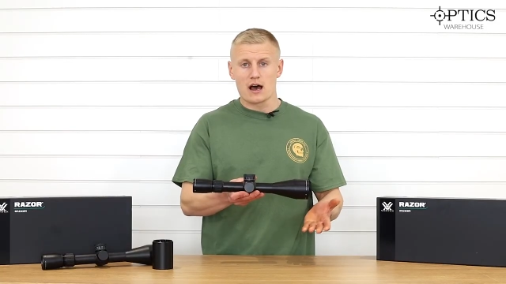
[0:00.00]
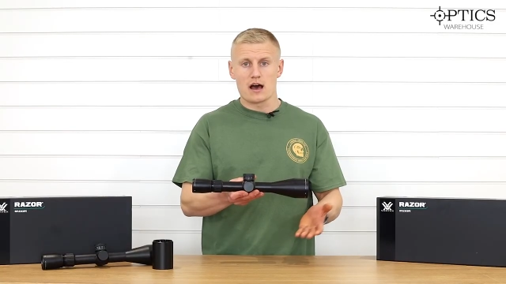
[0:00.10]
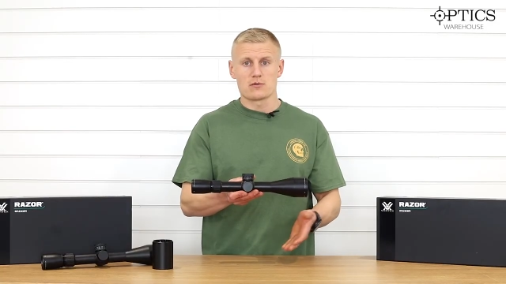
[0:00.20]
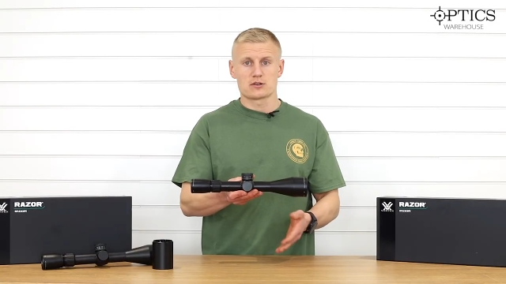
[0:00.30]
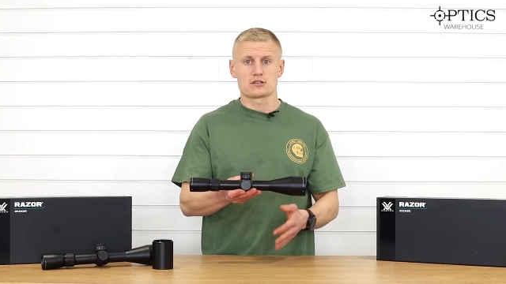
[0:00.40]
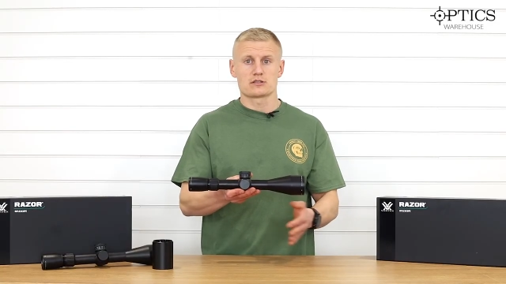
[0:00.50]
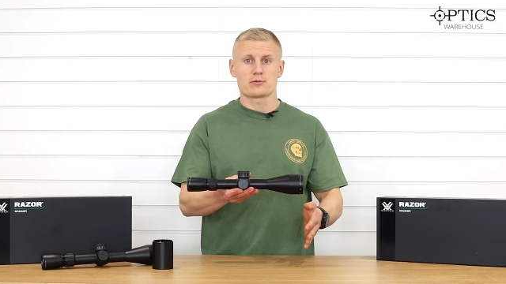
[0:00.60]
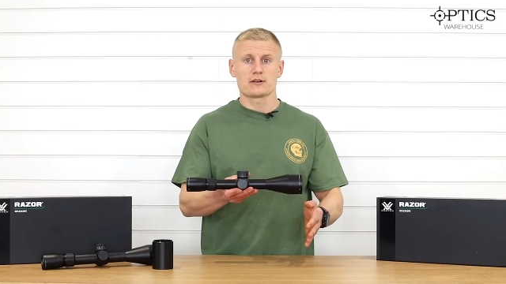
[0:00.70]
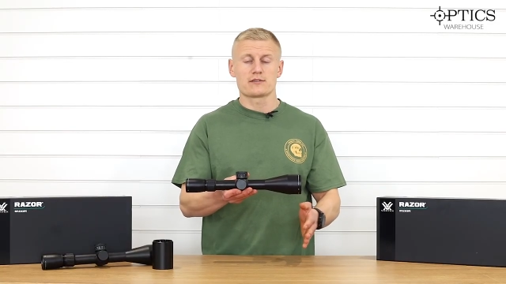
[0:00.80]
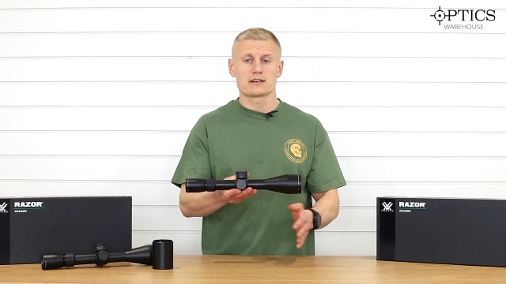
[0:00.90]
Which is the
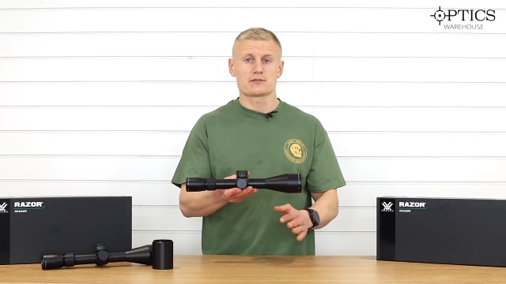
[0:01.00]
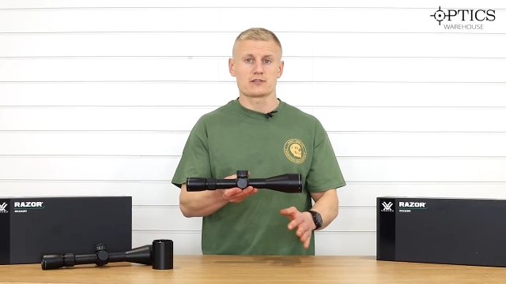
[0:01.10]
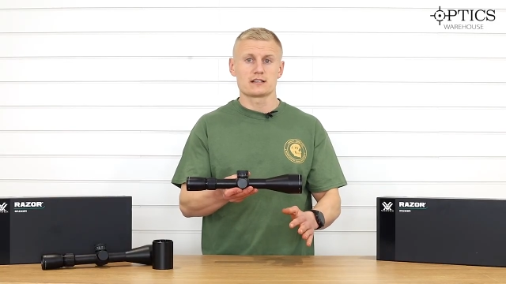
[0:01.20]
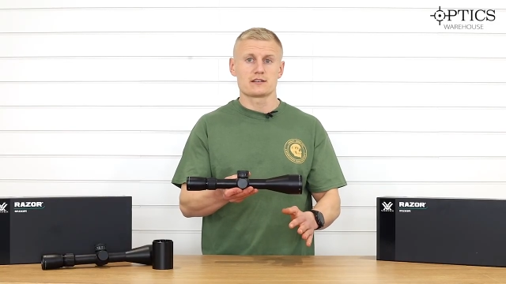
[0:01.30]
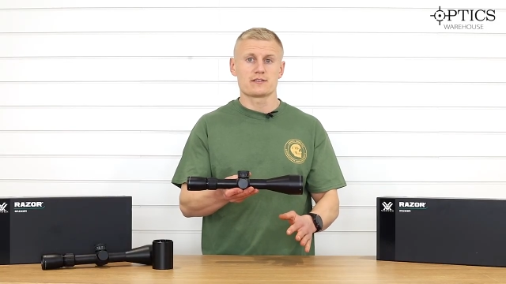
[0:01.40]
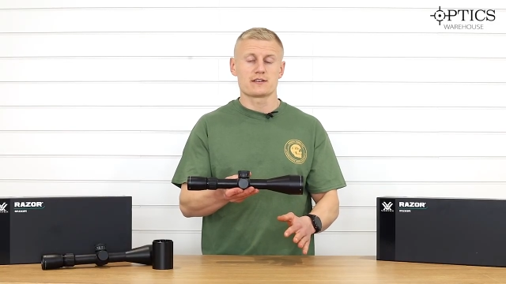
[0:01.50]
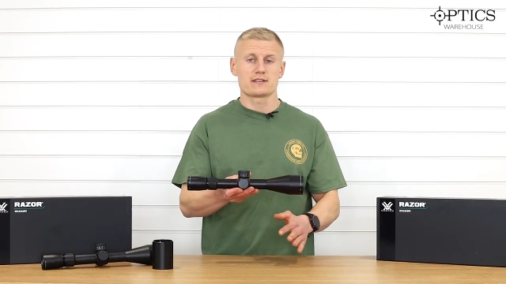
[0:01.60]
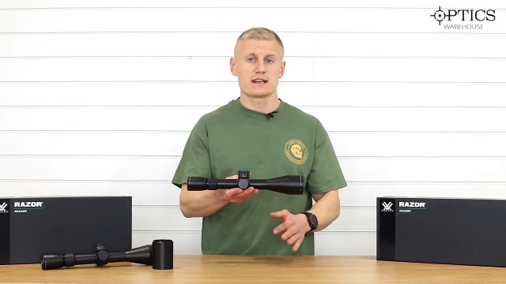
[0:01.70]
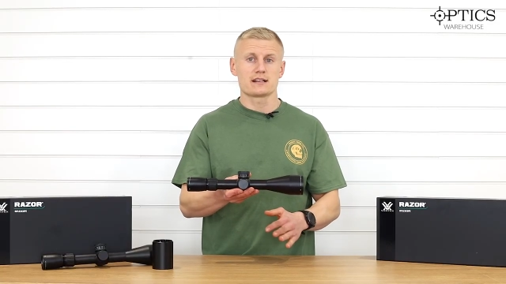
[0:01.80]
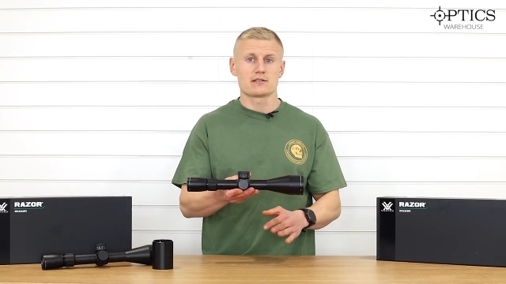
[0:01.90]
previous
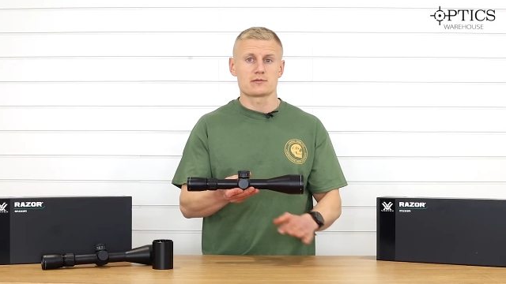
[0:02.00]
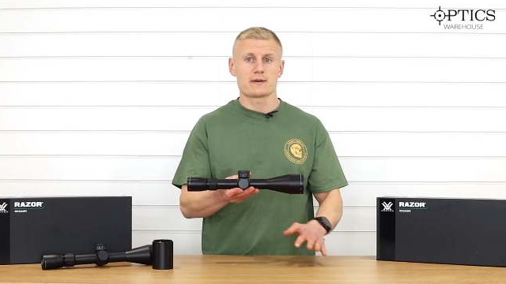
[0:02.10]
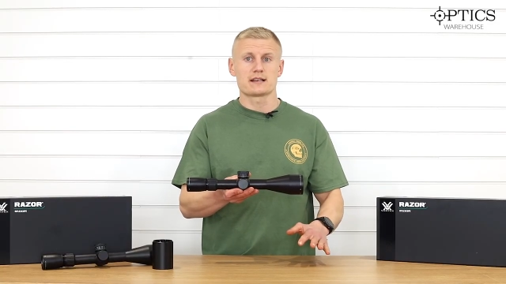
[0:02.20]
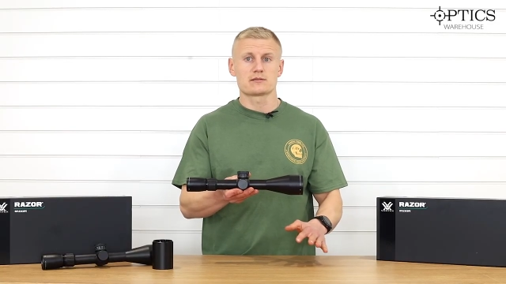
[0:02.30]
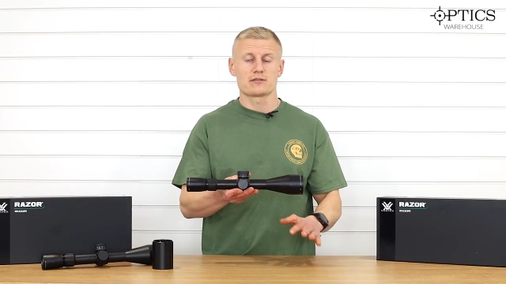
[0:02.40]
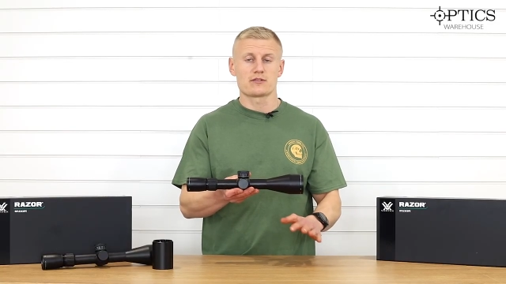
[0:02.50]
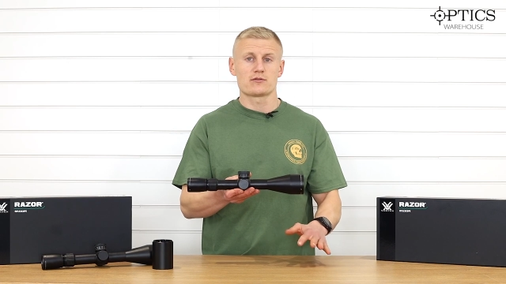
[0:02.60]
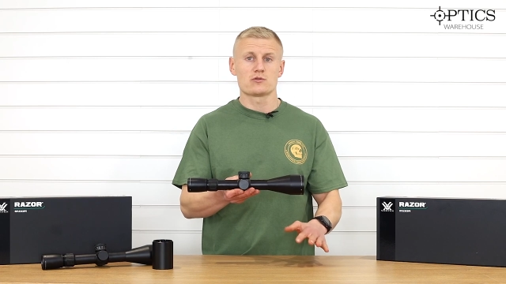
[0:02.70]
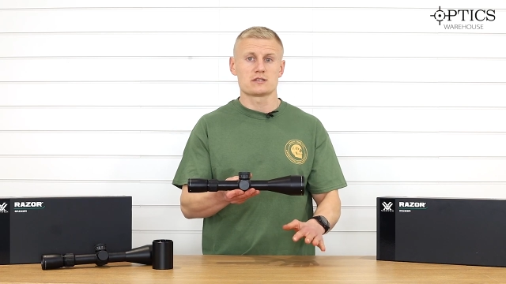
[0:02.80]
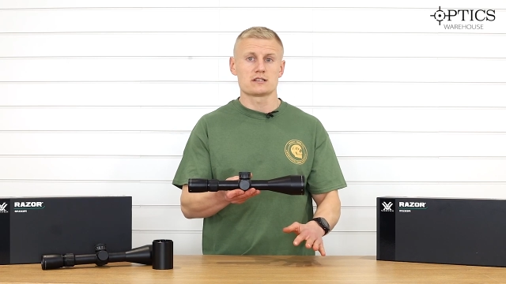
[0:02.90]
3-15 that was based with a
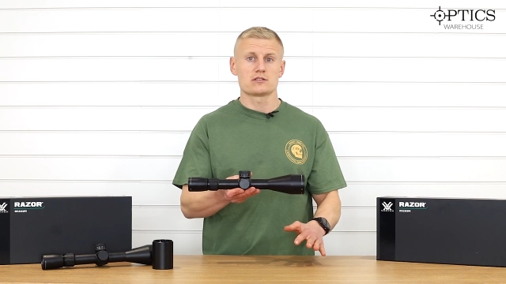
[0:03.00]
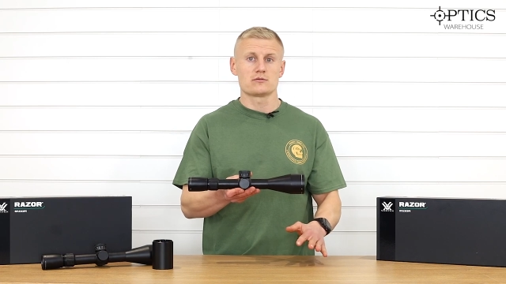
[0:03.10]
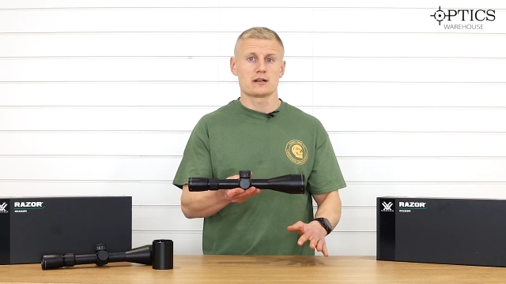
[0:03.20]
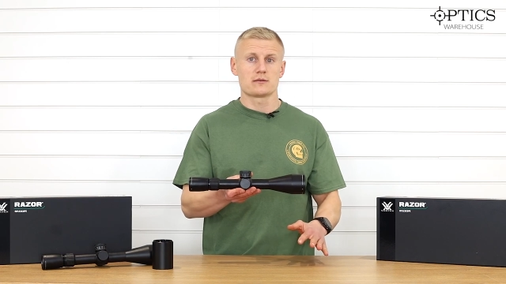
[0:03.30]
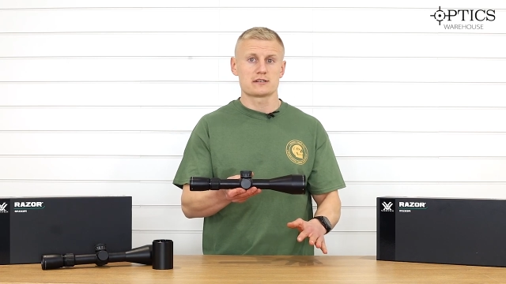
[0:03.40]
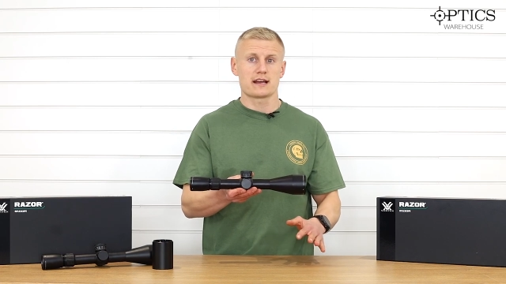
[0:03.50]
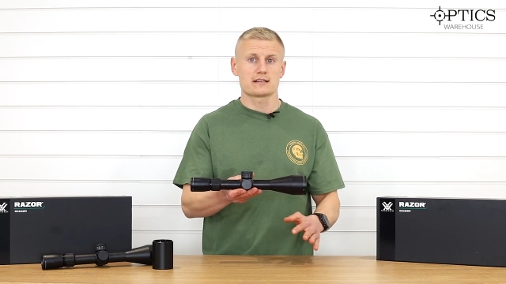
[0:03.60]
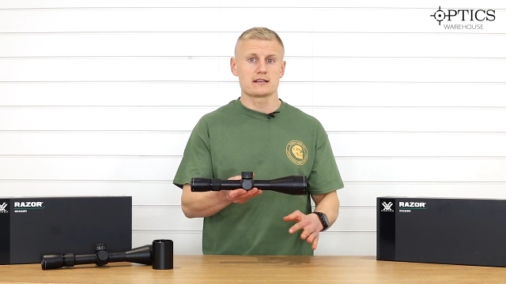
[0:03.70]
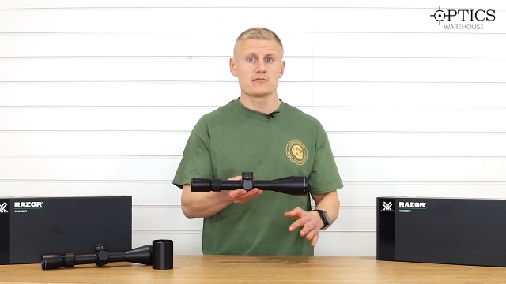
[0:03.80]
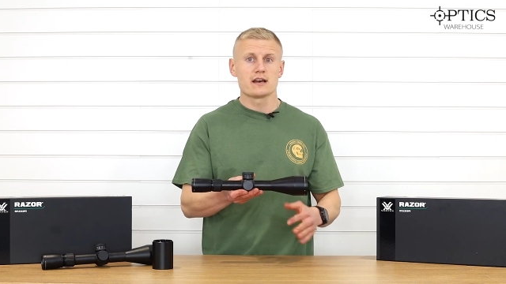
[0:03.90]
42mm
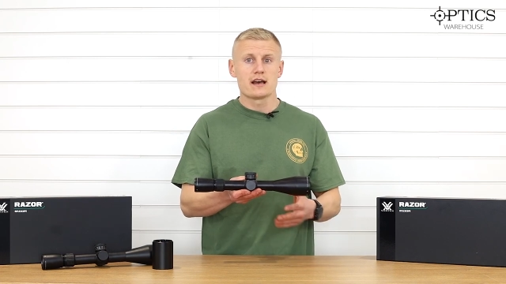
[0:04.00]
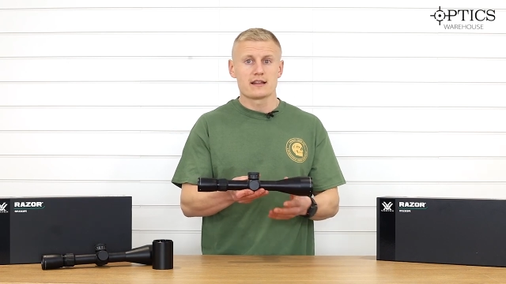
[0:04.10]
objective.